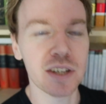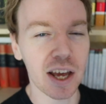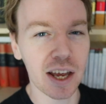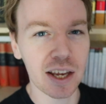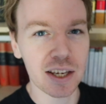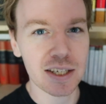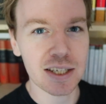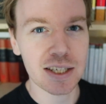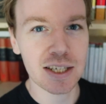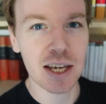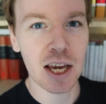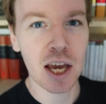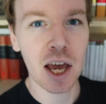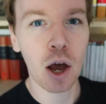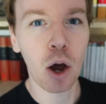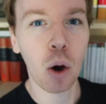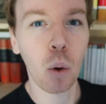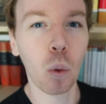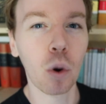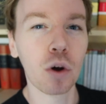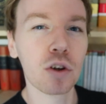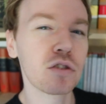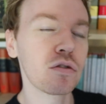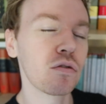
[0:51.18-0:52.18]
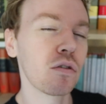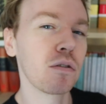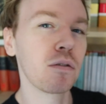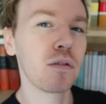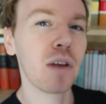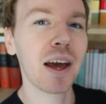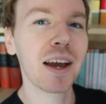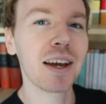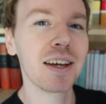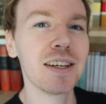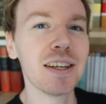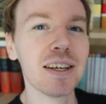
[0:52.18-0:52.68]
test. What's
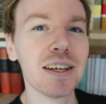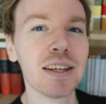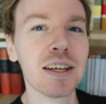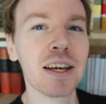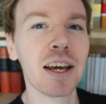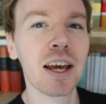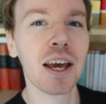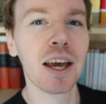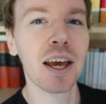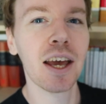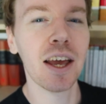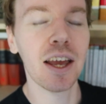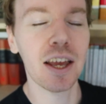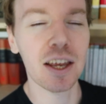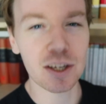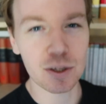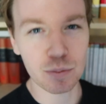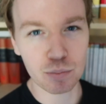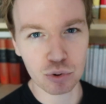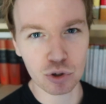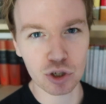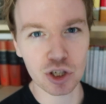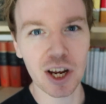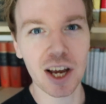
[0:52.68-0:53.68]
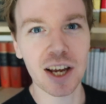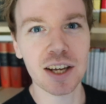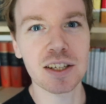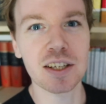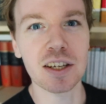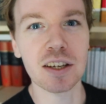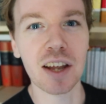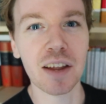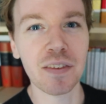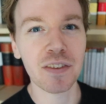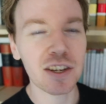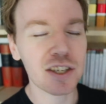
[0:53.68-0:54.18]
reflected is
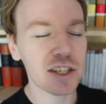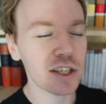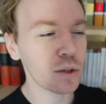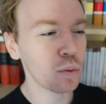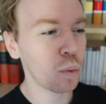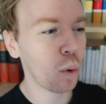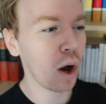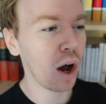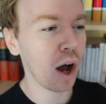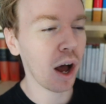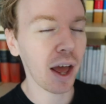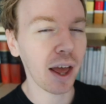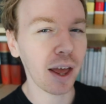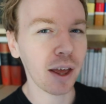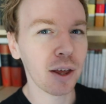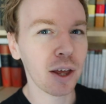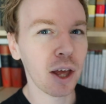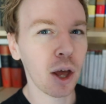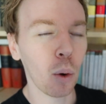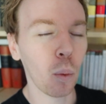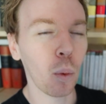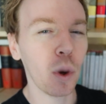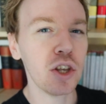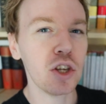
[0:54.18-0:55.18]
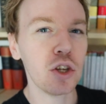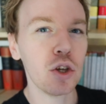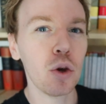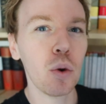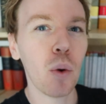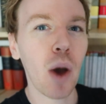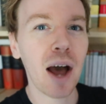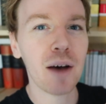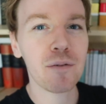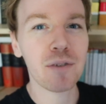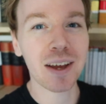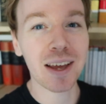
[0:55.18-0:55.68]
projected. And this is why, when
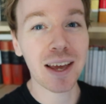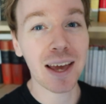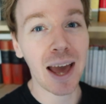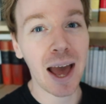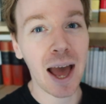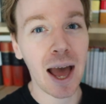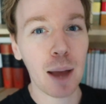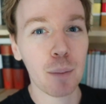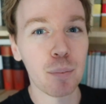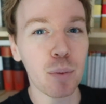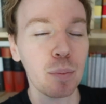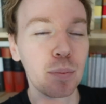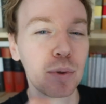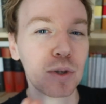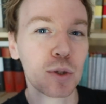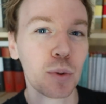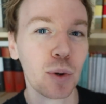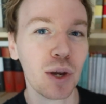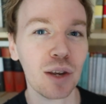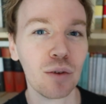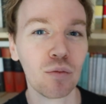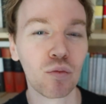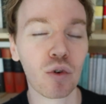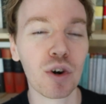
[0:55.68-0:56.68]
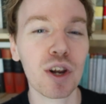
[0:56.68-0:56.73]
you have a gap between